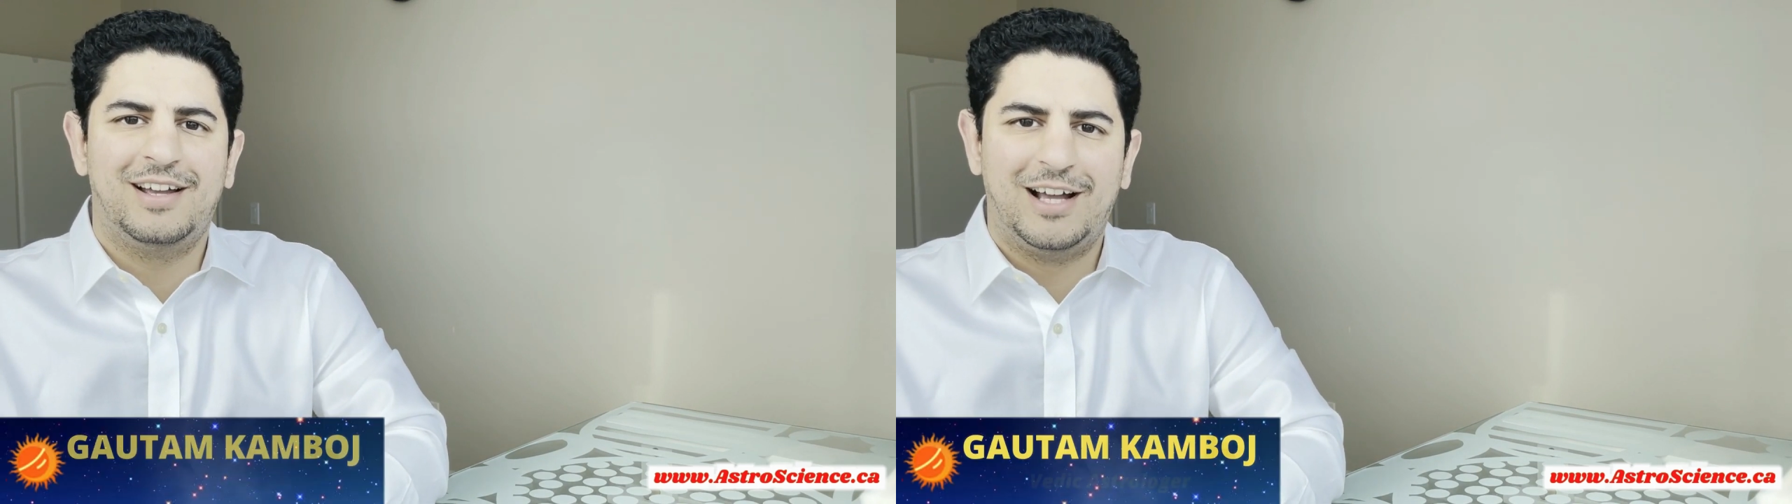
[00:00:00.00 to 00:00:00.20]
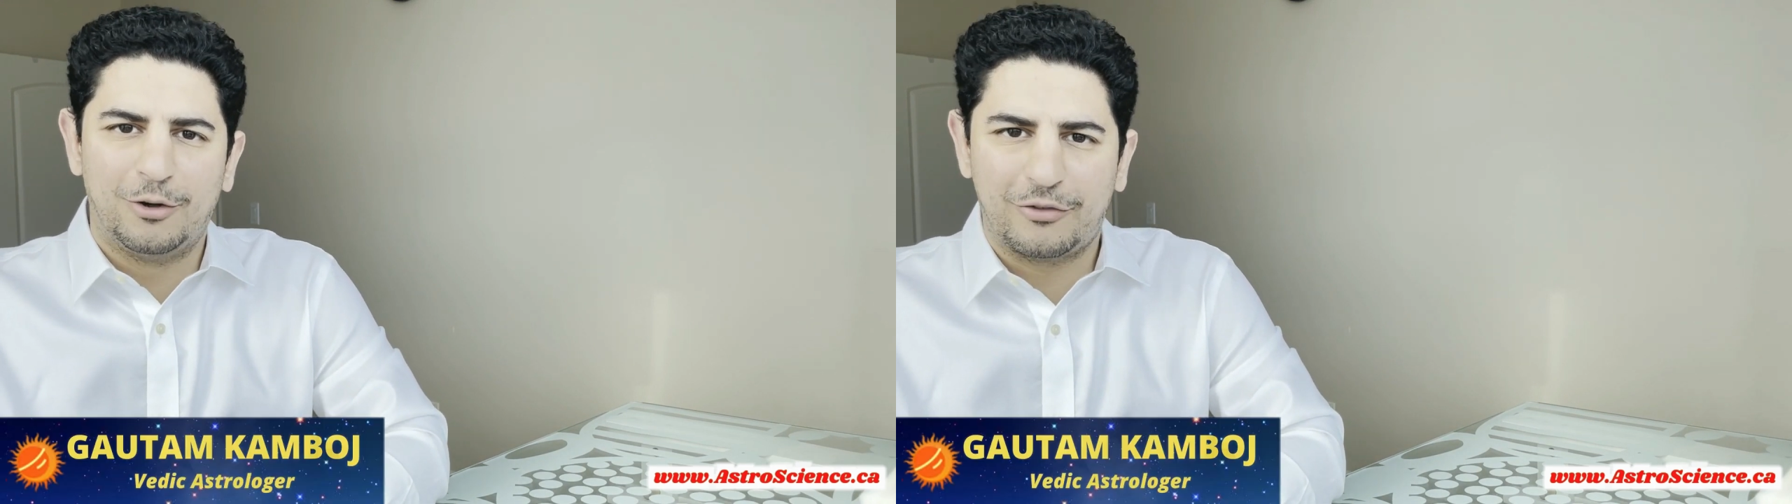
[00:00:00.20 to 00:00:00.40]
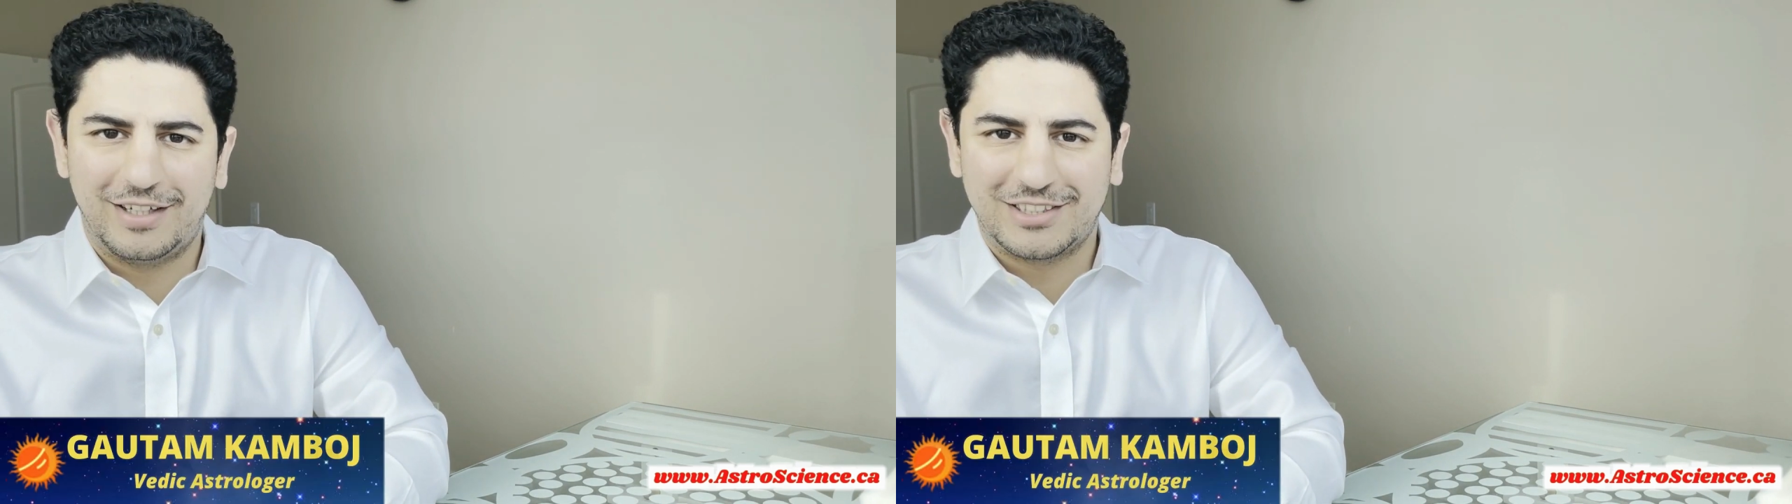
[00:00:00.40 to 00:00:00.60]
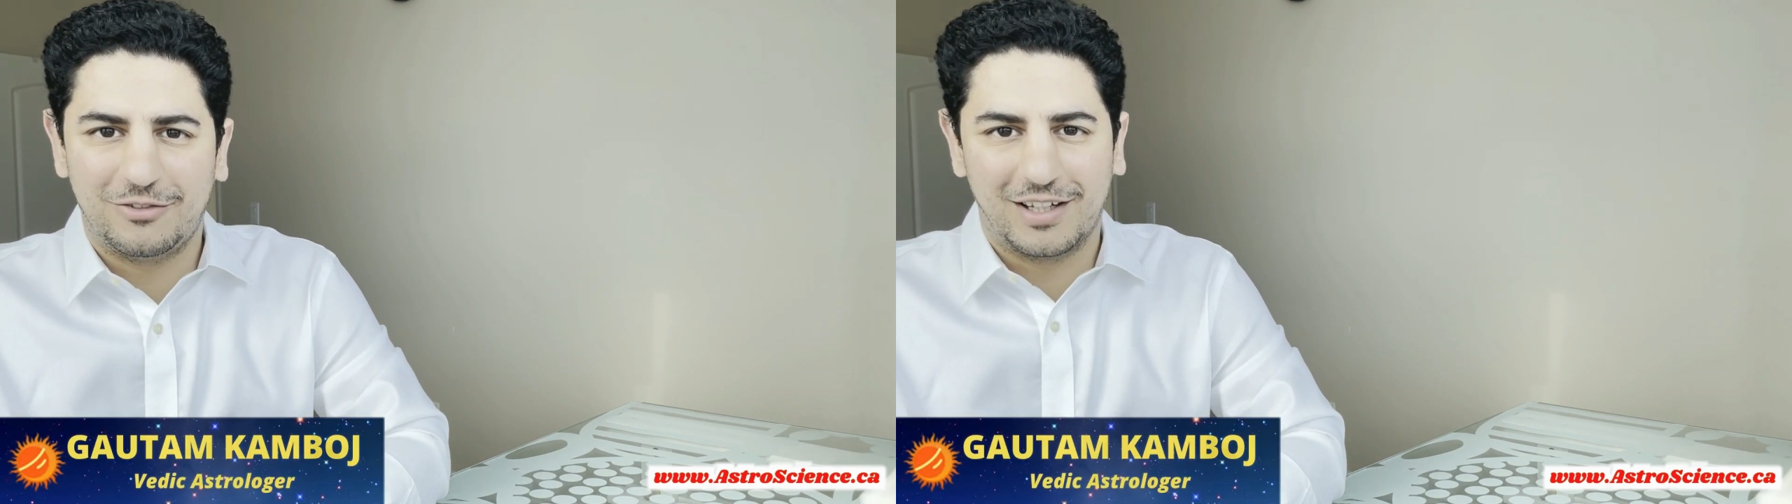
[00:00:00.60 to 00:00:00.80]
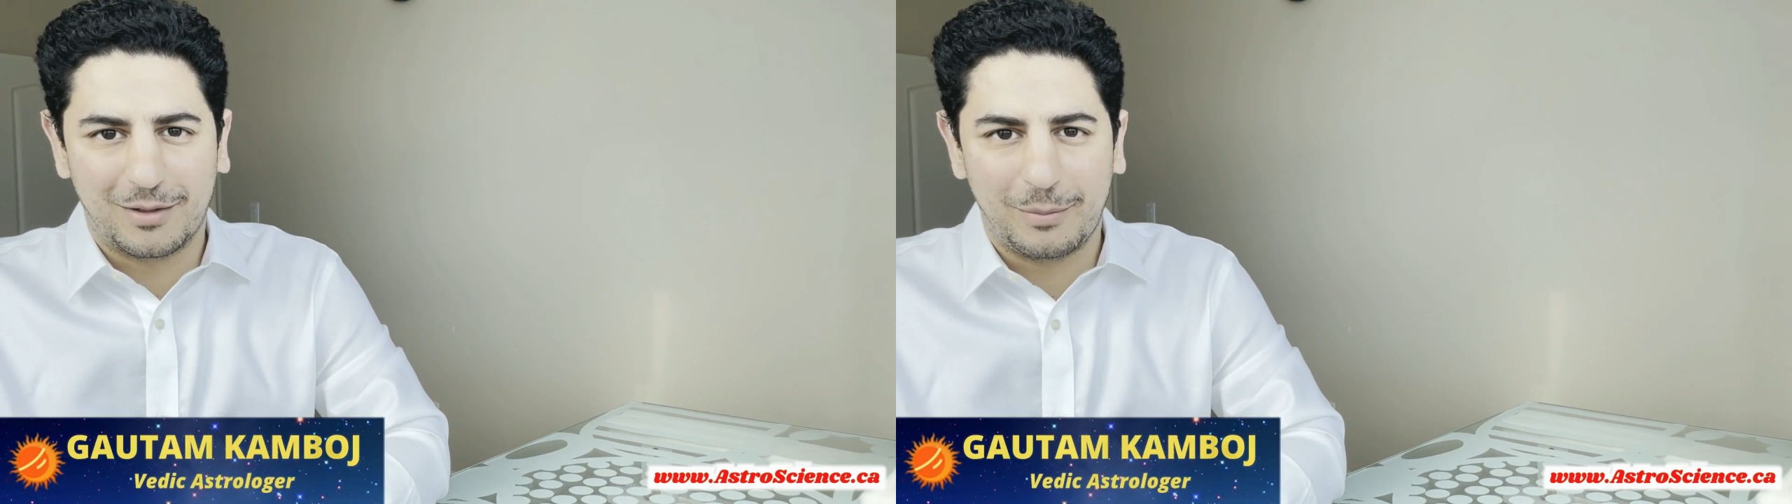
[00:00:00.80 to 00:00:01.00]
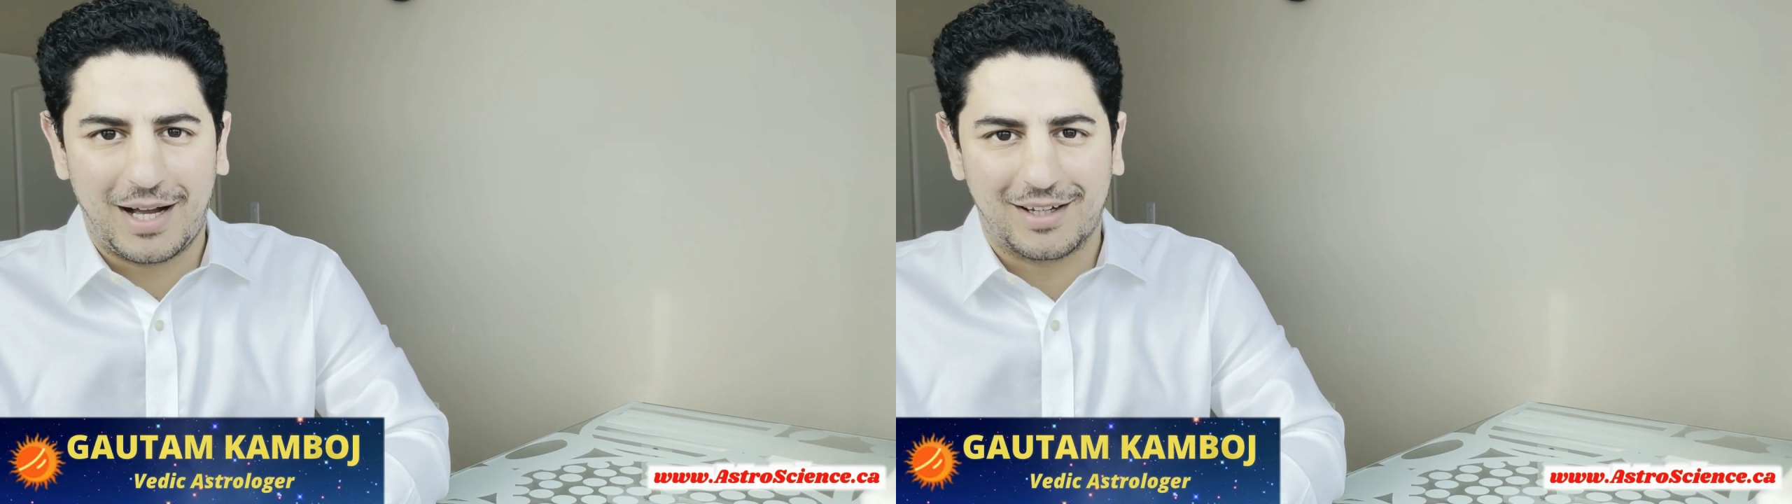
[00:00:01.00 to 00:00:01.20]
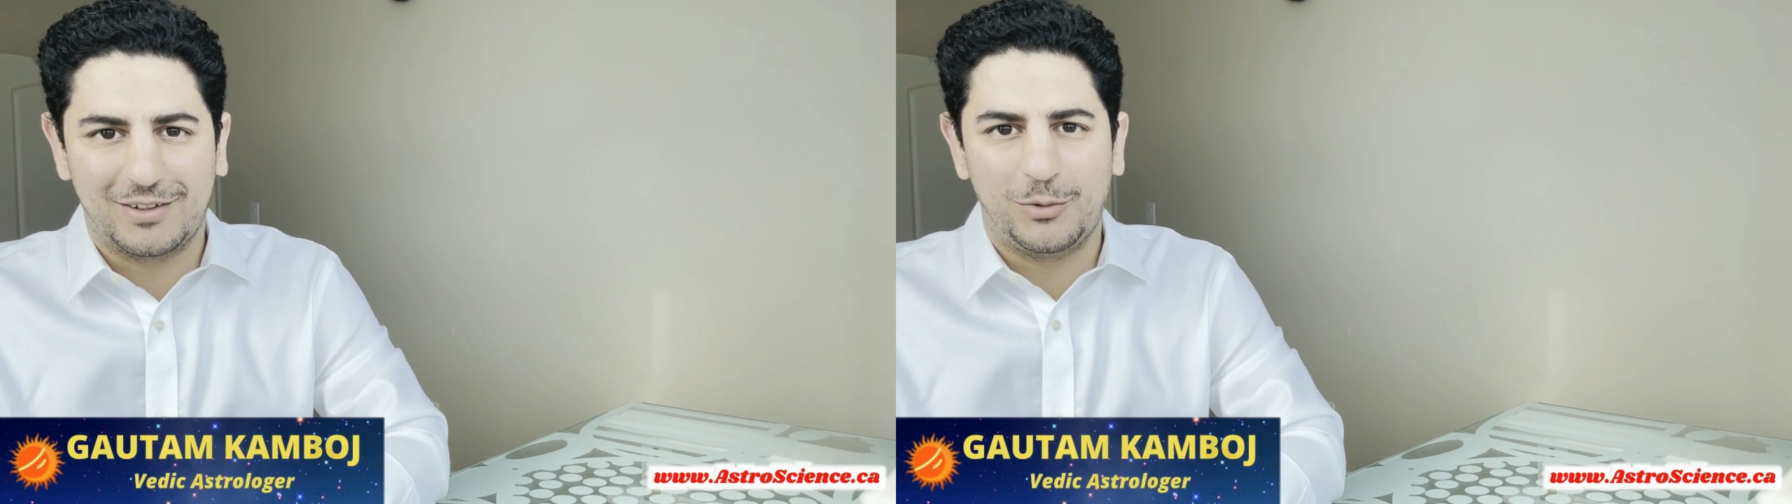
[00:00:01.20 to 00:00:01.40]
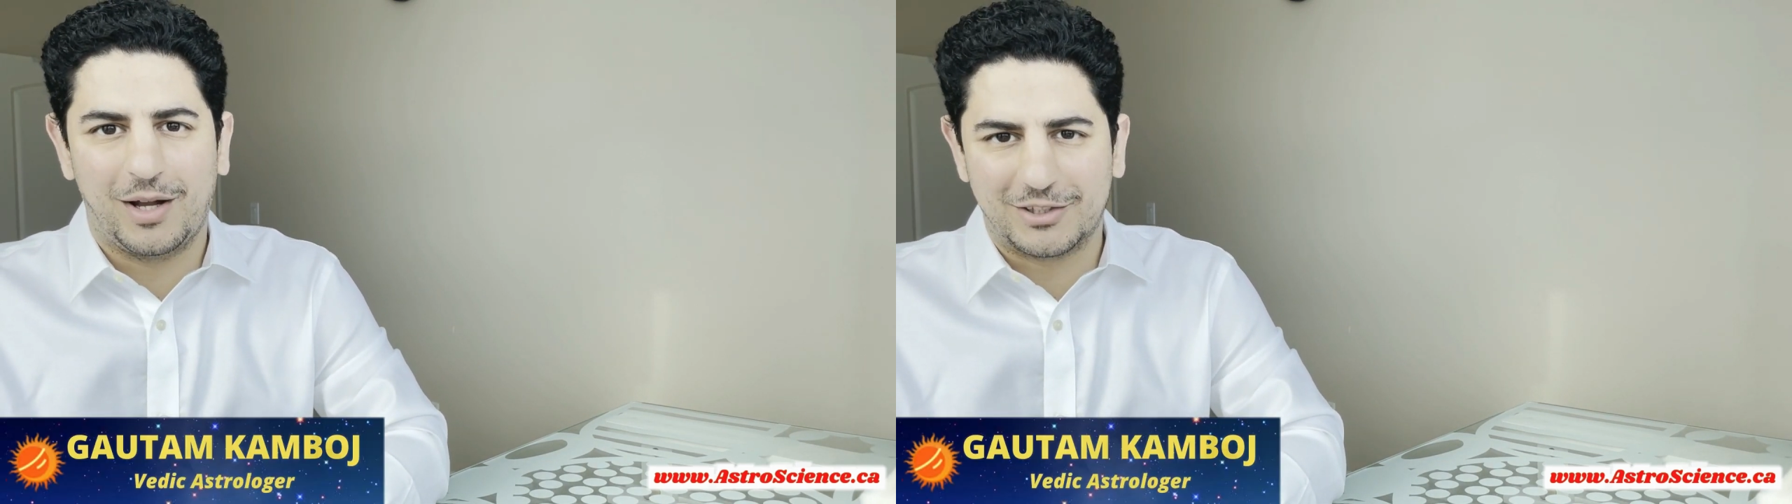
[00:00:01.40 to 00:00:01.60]
Hello friends, welcome
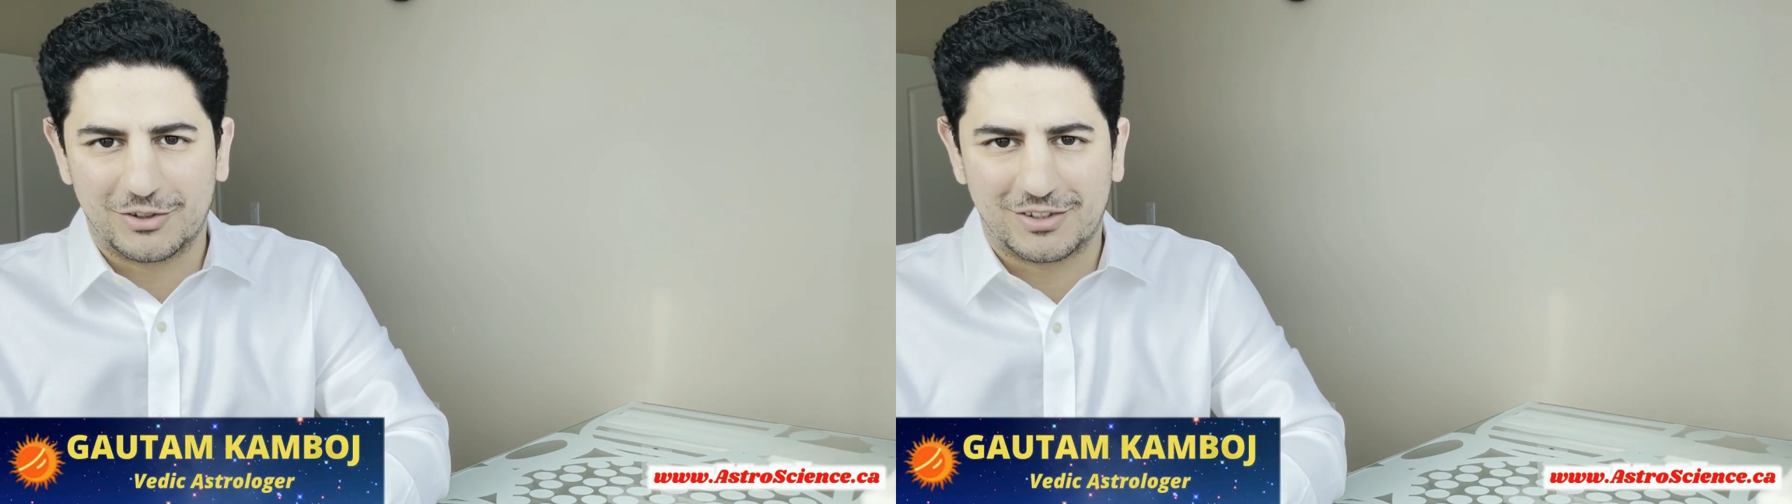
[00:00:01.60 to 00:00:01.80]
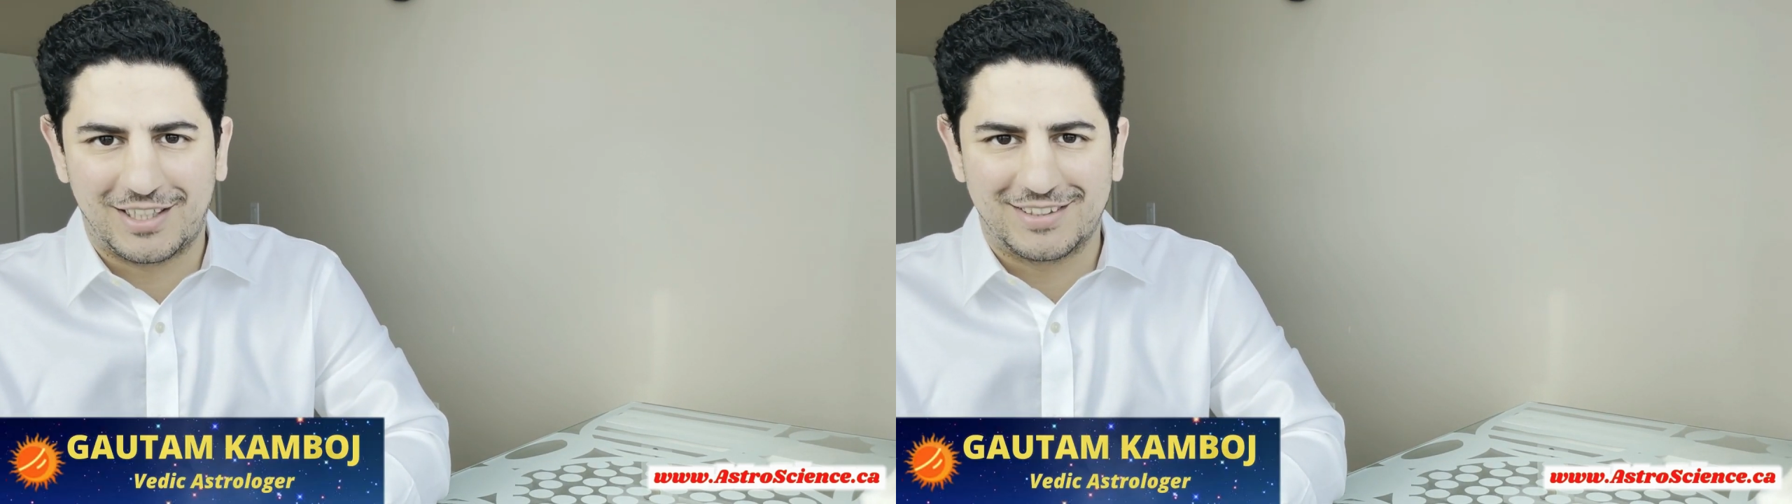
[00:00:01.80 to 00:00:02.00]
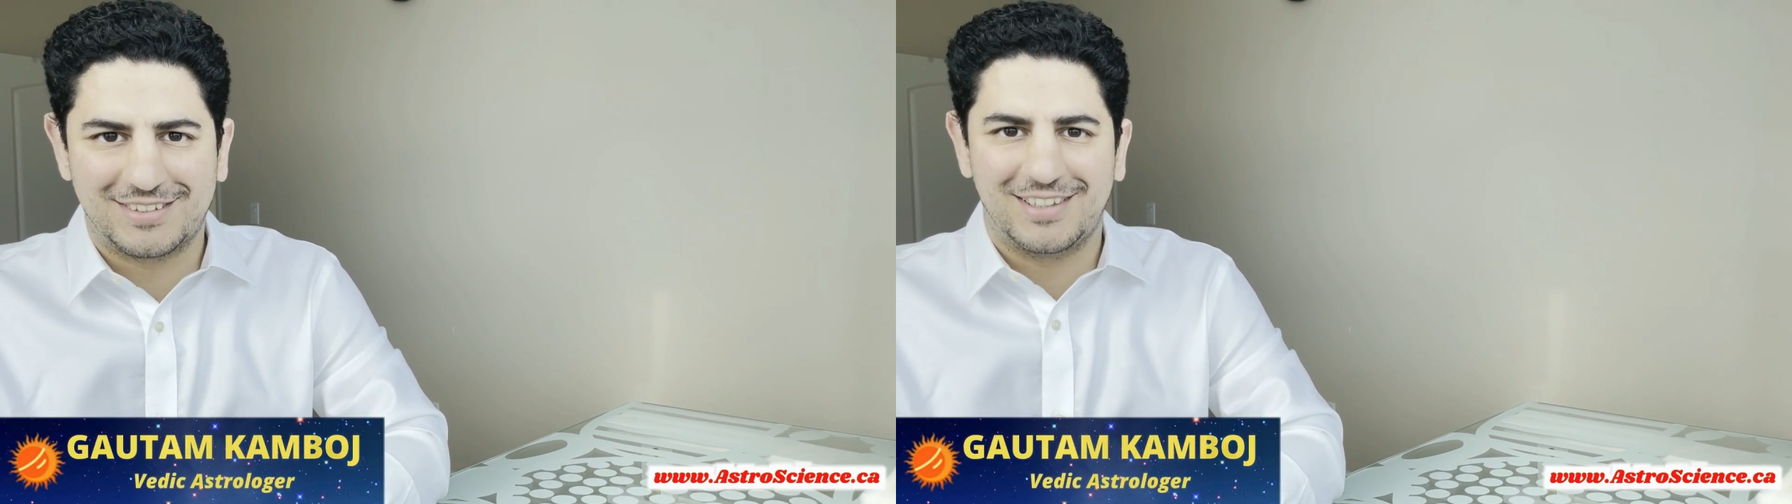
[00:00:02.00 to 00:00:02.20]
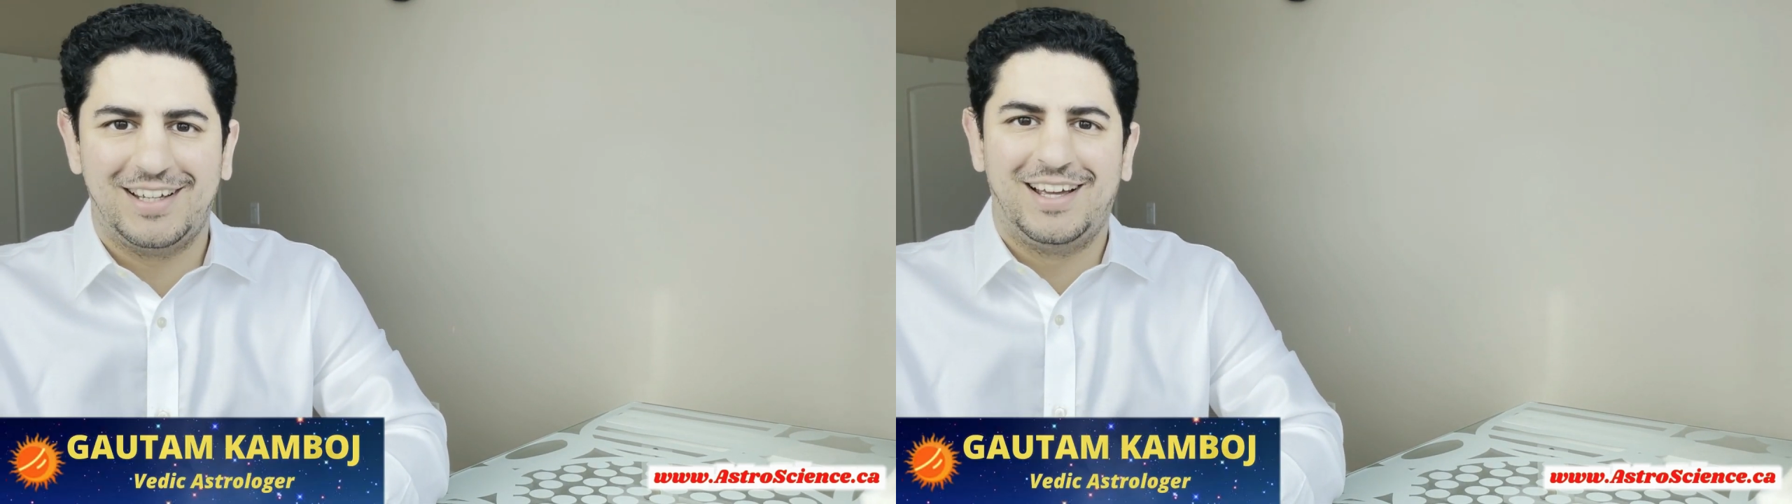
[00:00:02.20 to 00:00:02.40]
back to Astro Science.